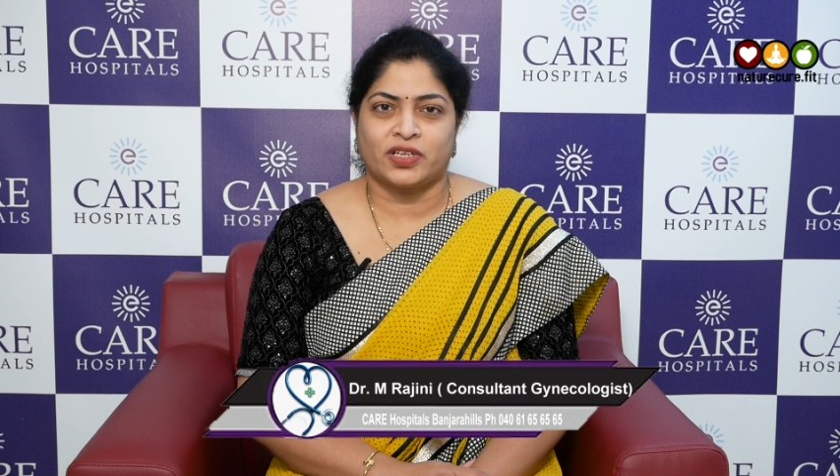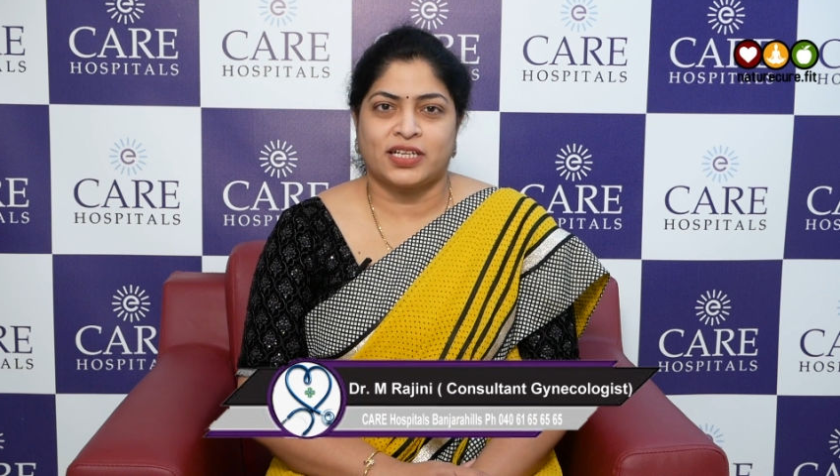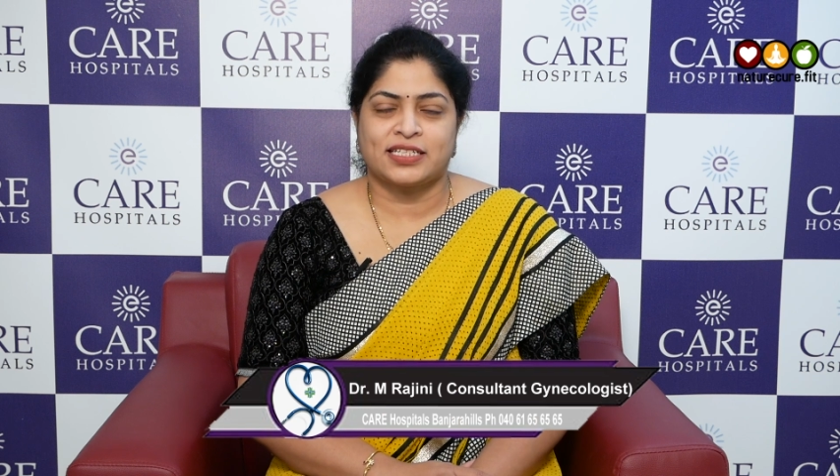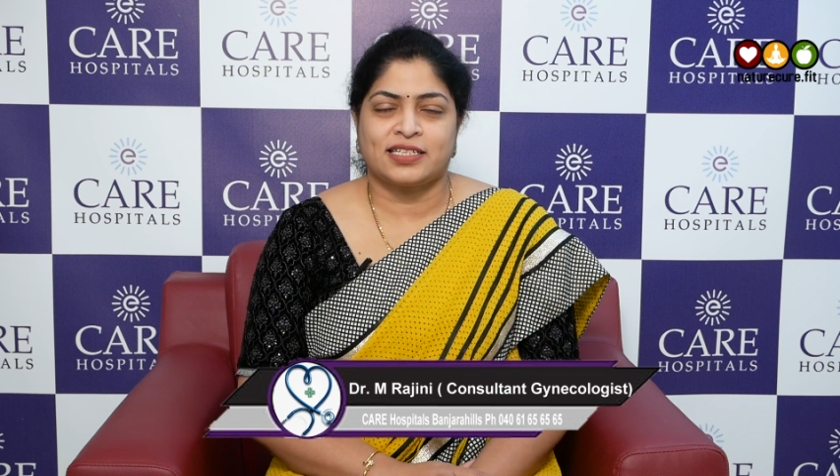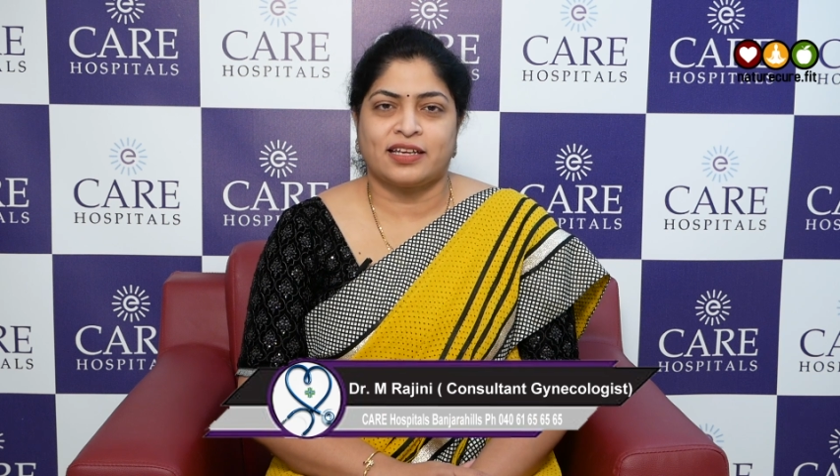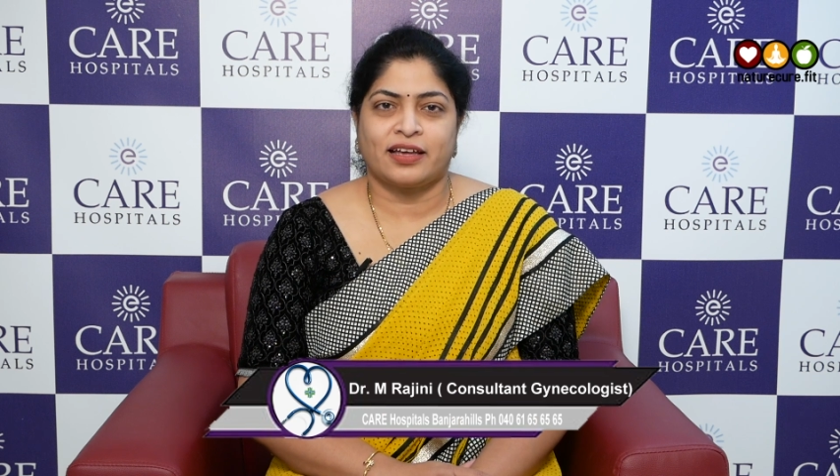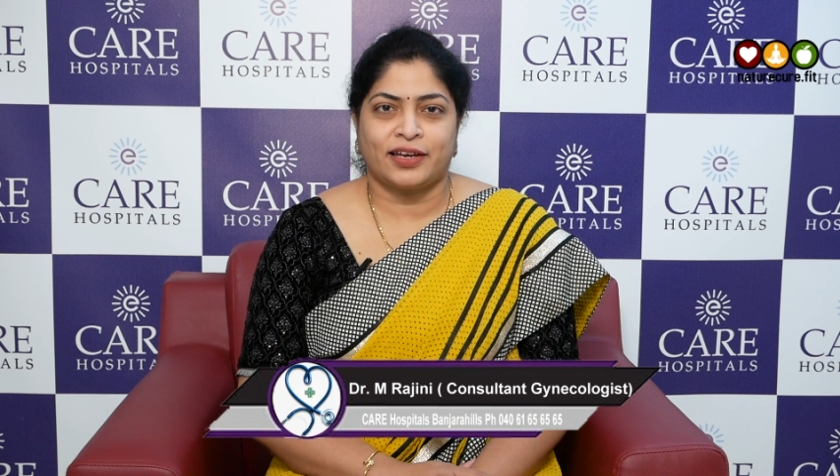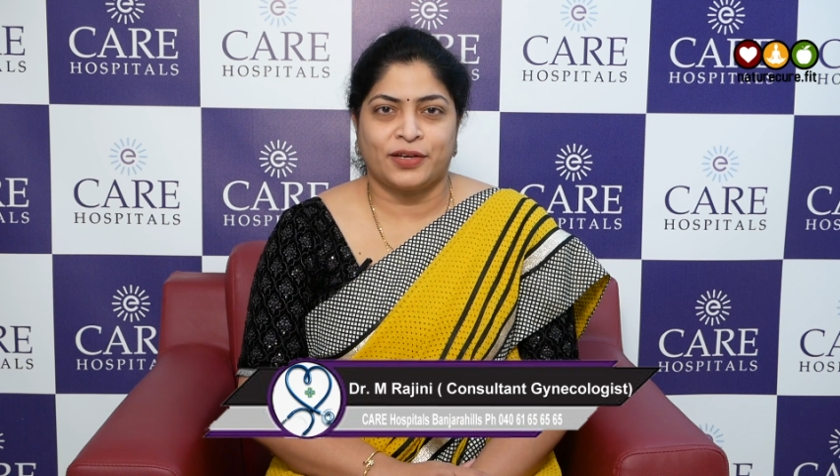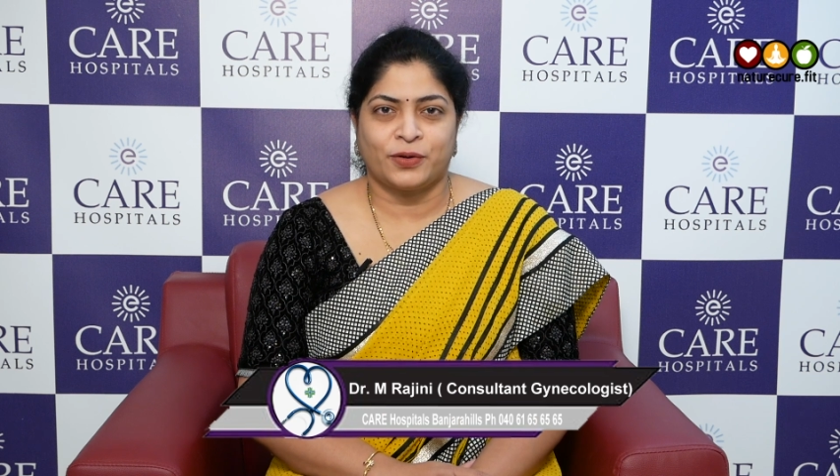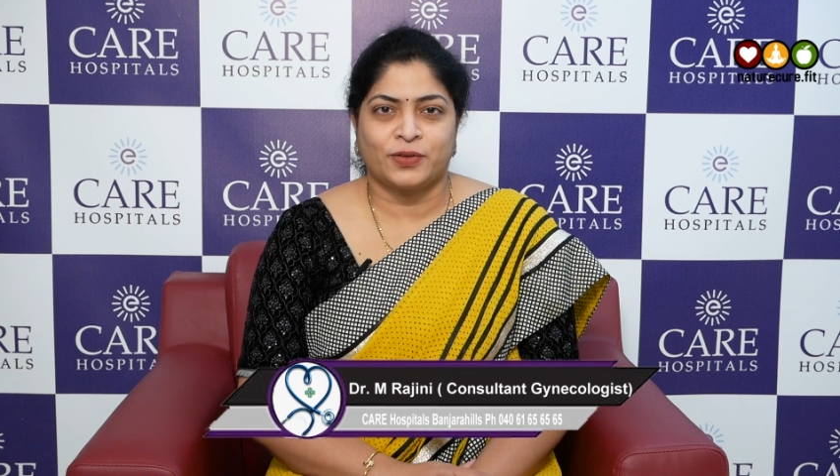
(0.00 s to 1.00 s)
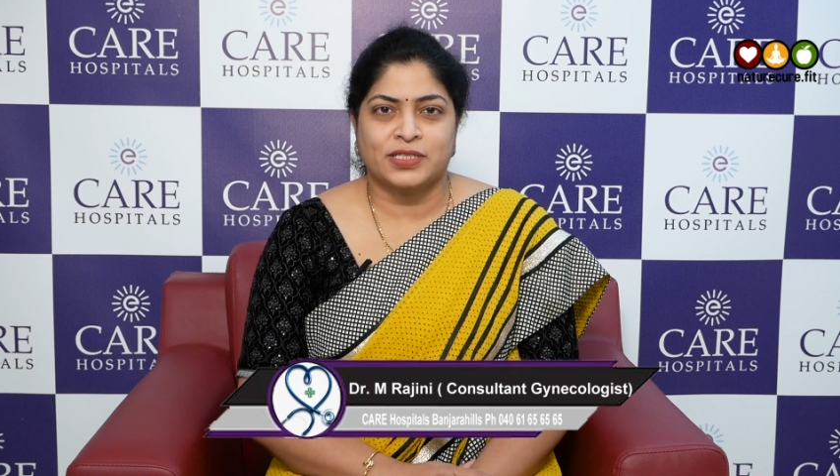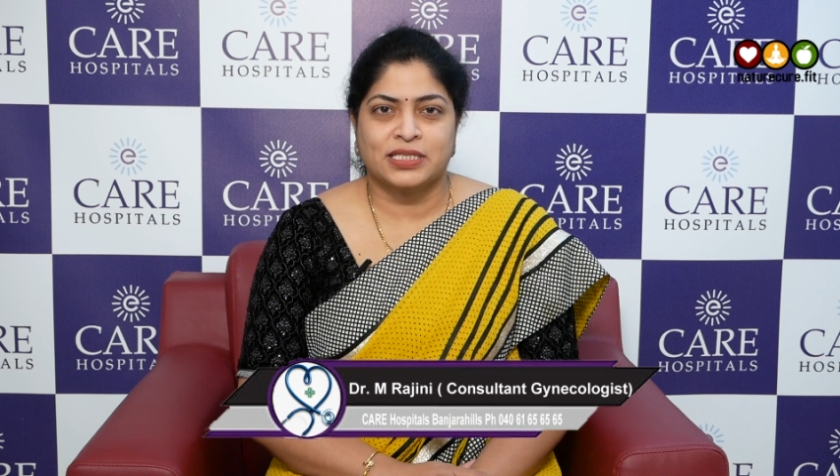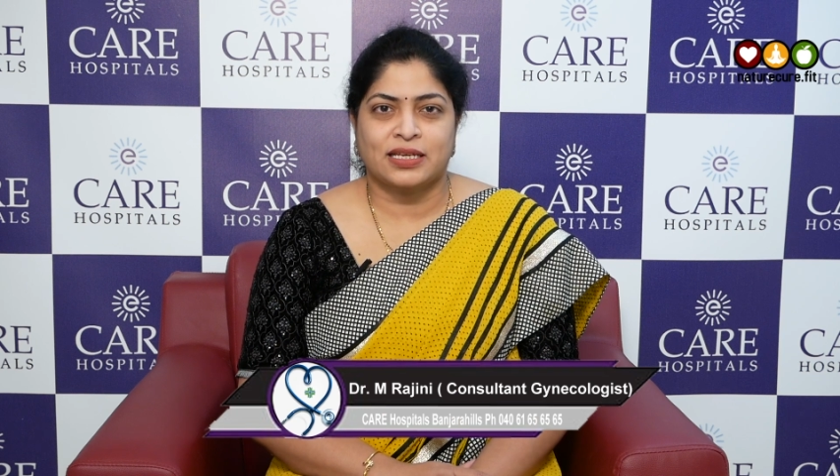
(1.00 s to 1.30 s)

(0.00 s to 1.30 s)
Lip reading: Rajini, gynecologist,